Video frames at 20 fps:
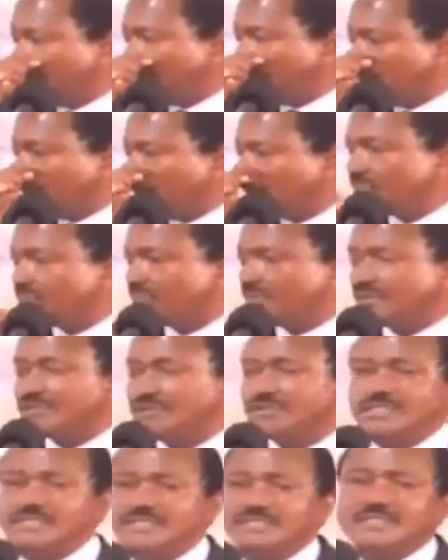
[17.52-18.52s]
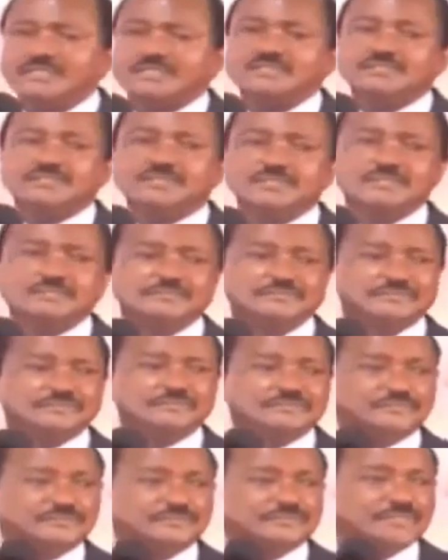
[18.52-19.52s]
fellow leaders, and
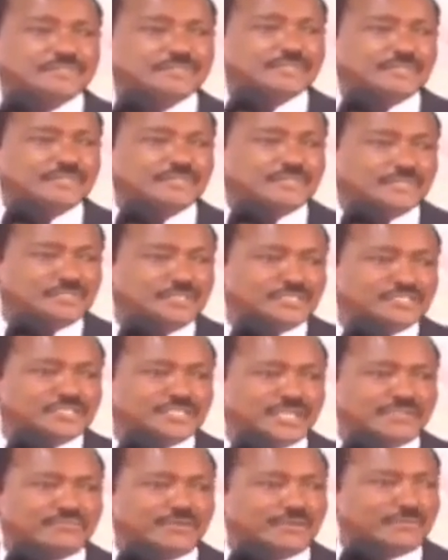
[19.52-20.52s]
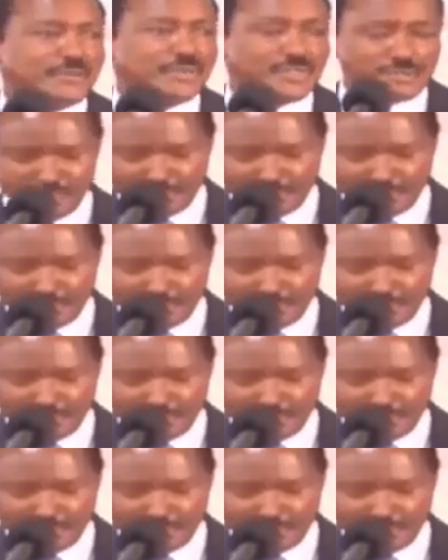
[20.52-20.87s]
the Nyachae family, Mama